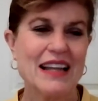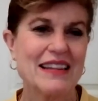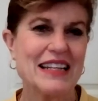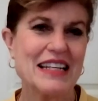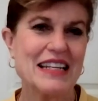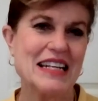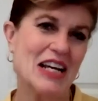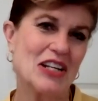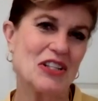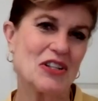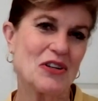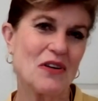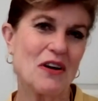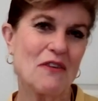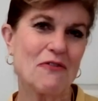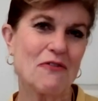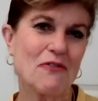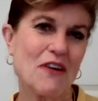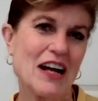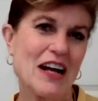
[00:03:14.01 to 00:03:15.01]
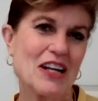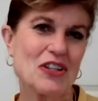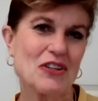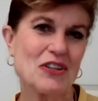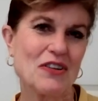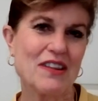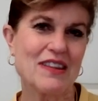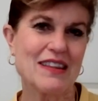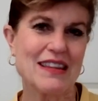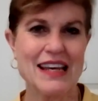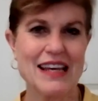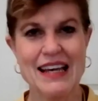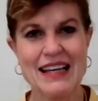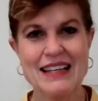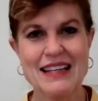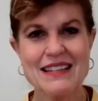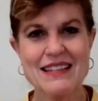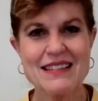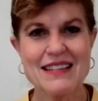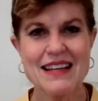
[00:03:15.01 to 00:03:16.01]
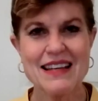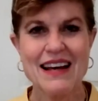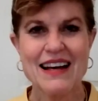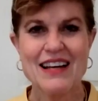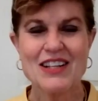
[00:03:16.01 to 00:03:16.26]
The Nature of Fragile Things.